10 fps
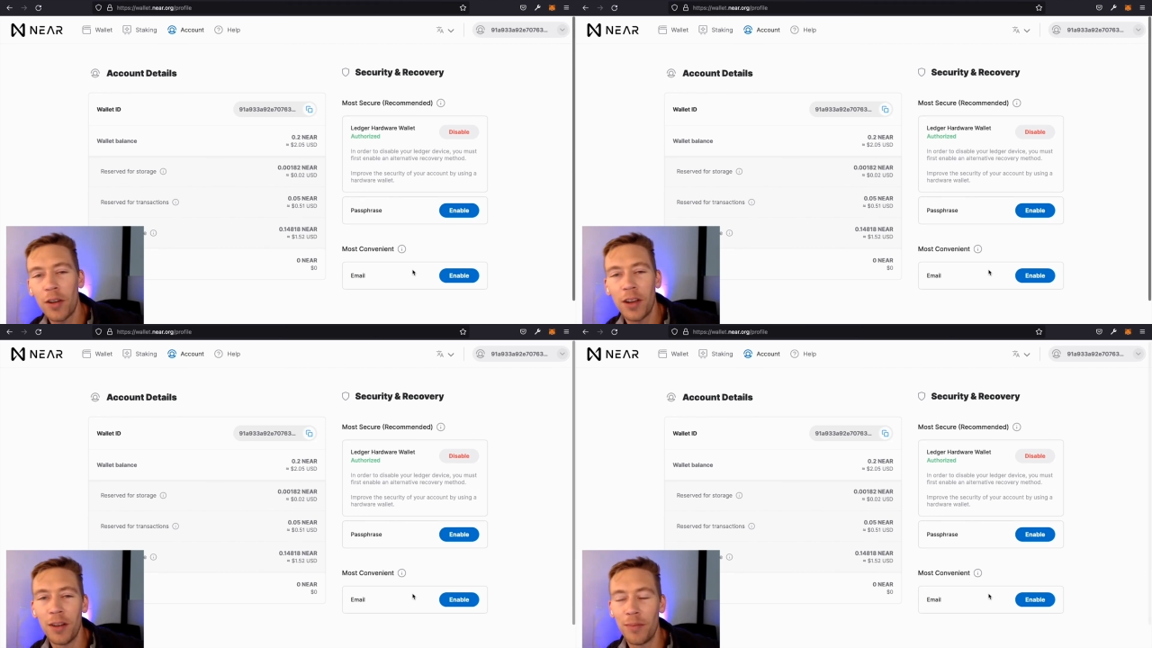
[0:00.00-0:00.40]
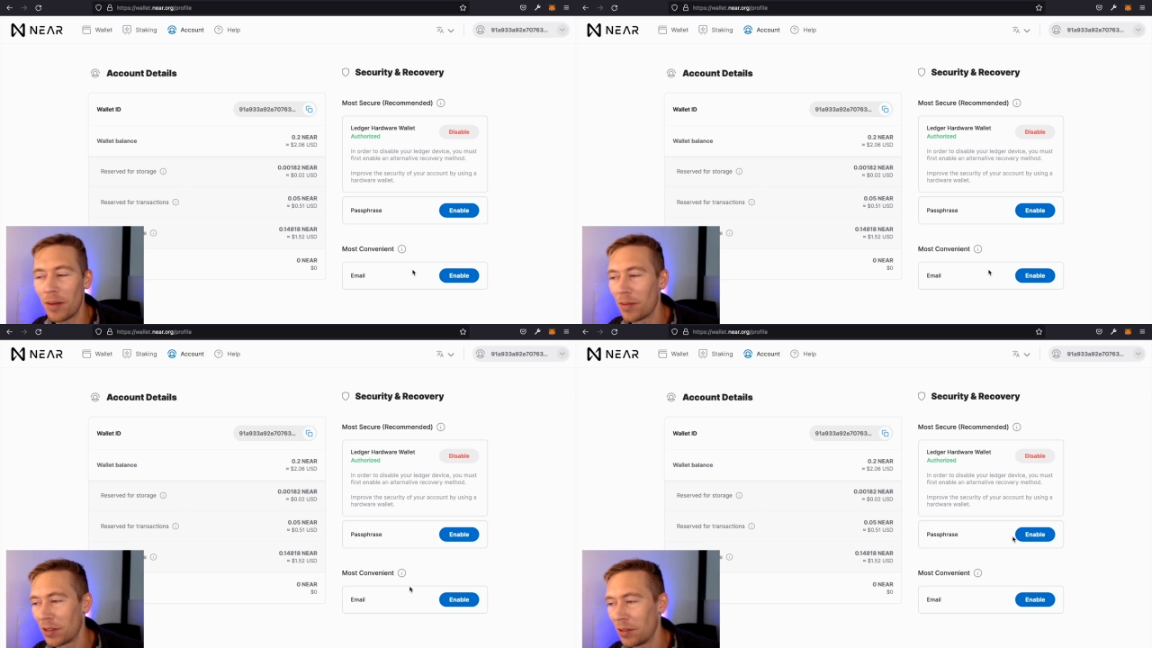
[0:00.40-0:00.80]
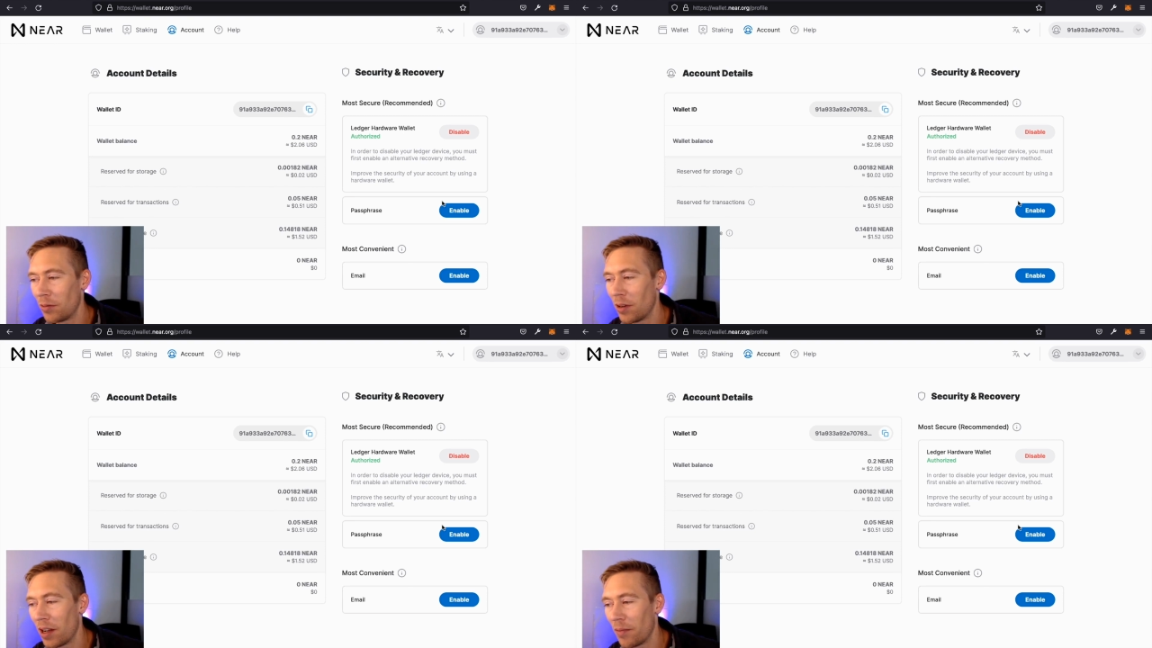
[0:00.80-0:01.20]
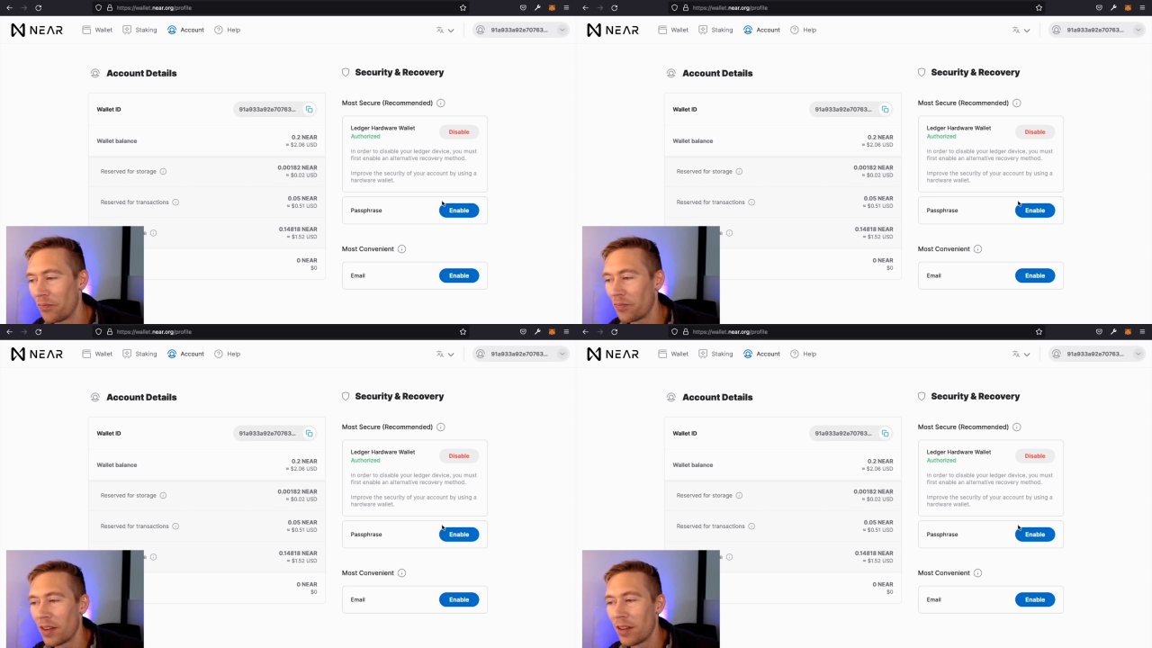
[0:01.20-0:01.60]
going to be able to um,
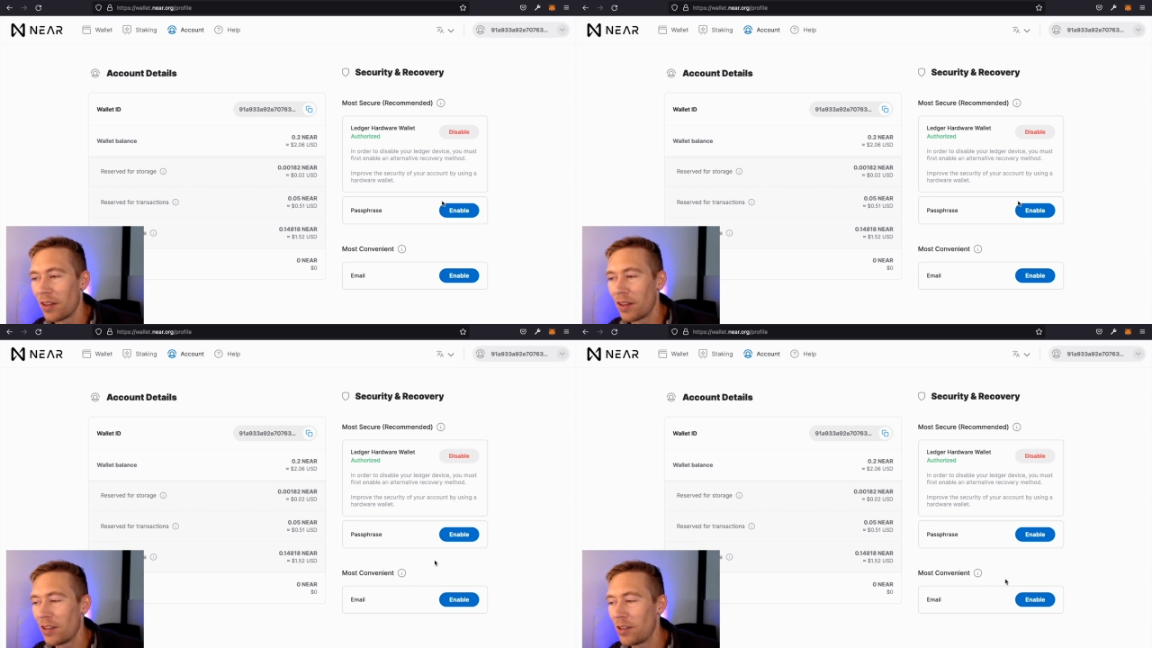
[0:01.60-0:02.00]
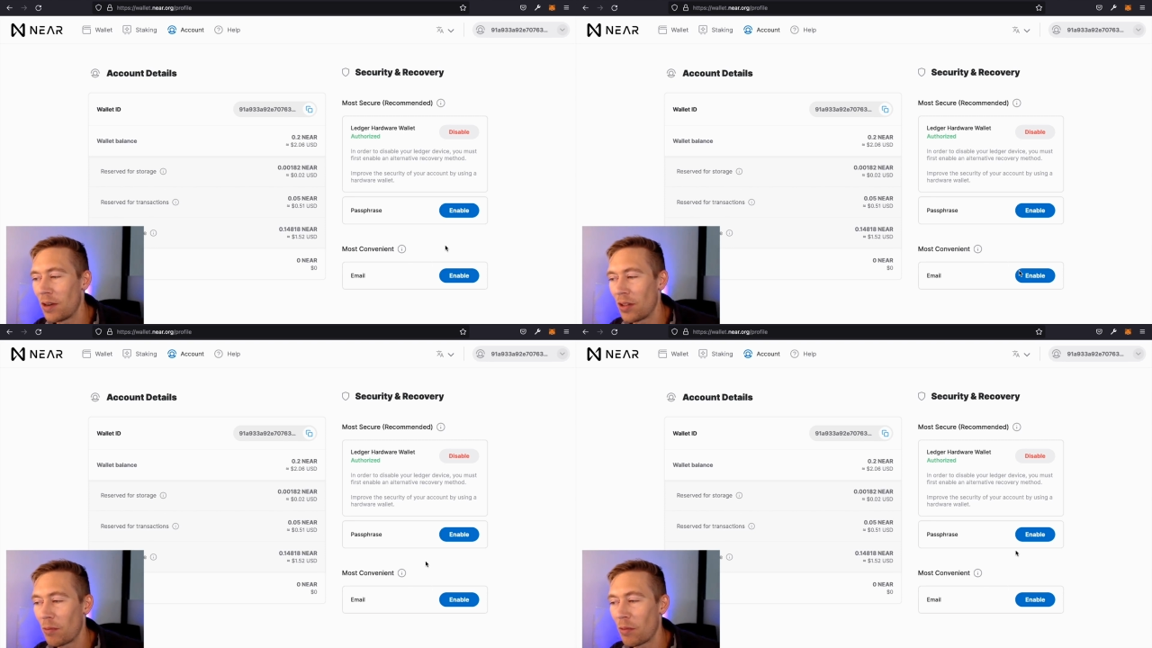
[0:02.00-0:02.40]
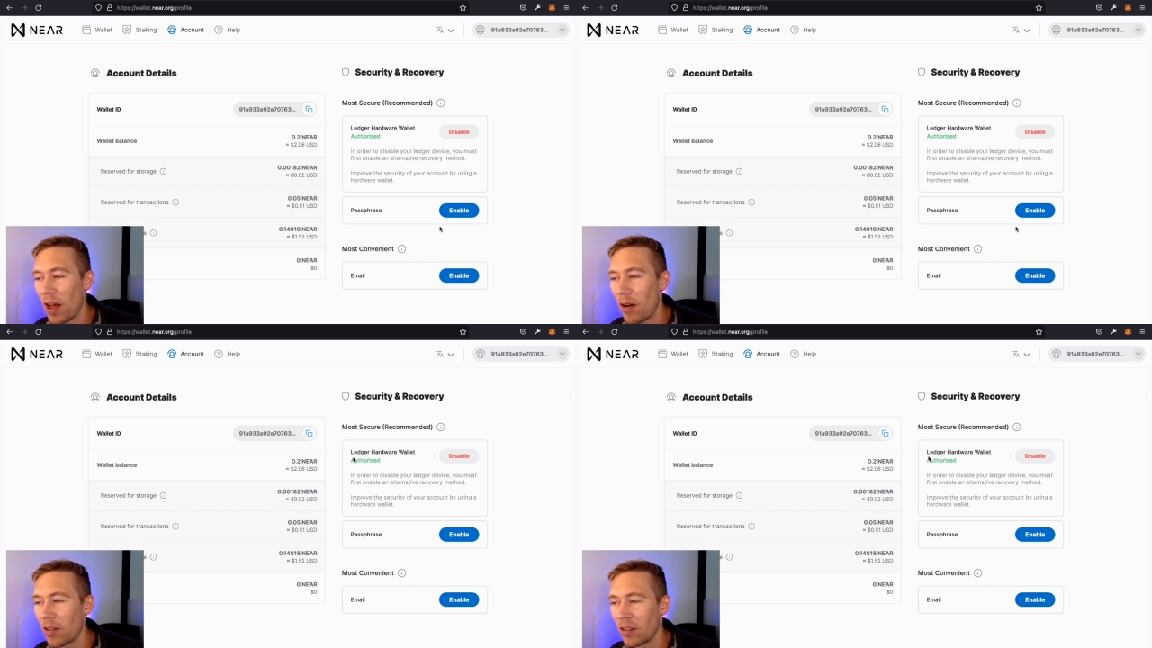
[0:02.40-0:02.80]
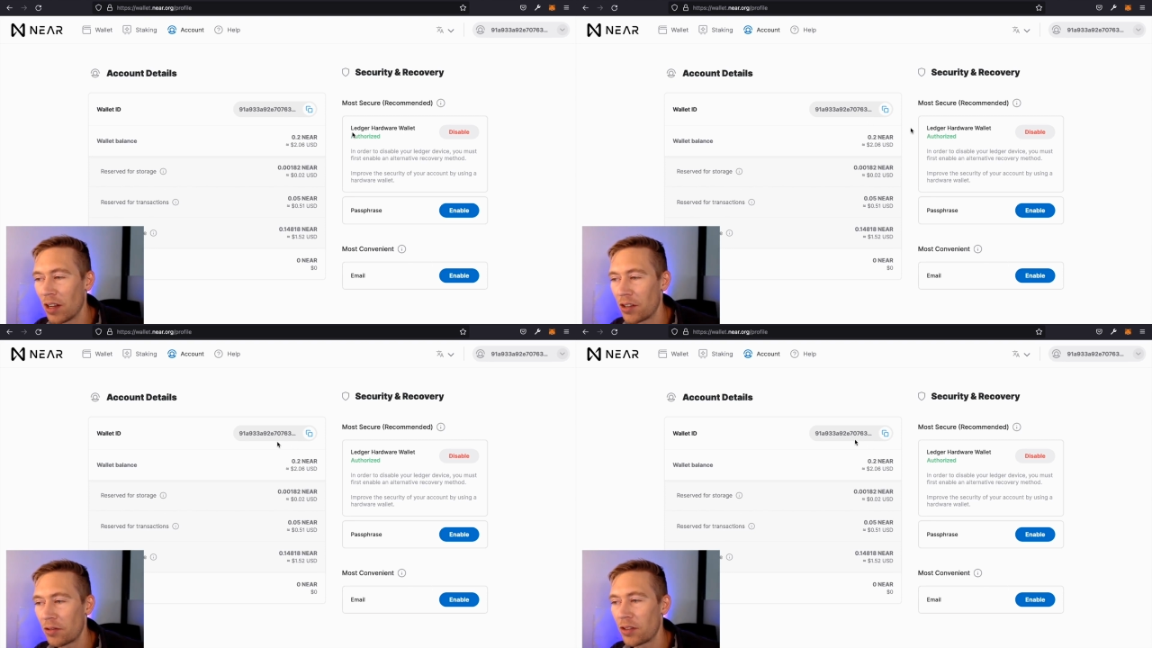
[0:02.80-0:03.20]
do anything without your ledger.